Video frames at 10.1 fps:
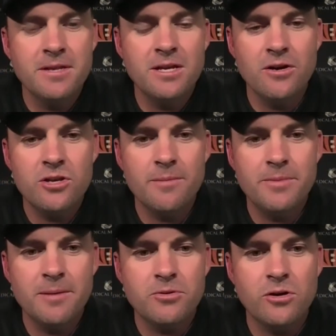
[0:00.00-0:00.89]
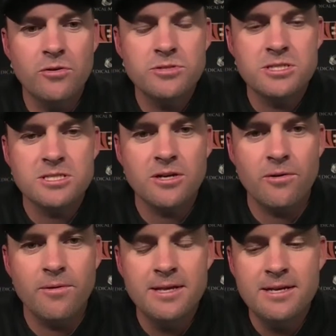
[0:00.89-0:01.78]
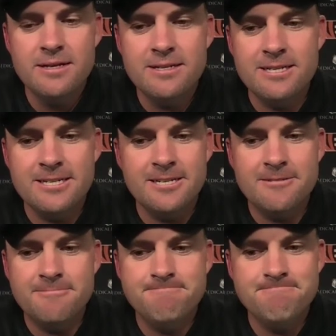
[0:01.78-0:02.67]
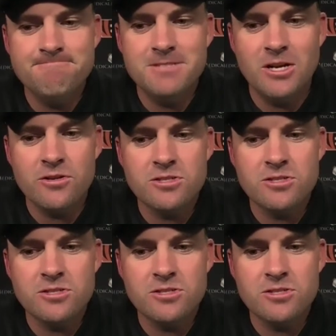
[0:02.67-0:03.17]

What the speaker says: You know, you got to be up close. And so, you know,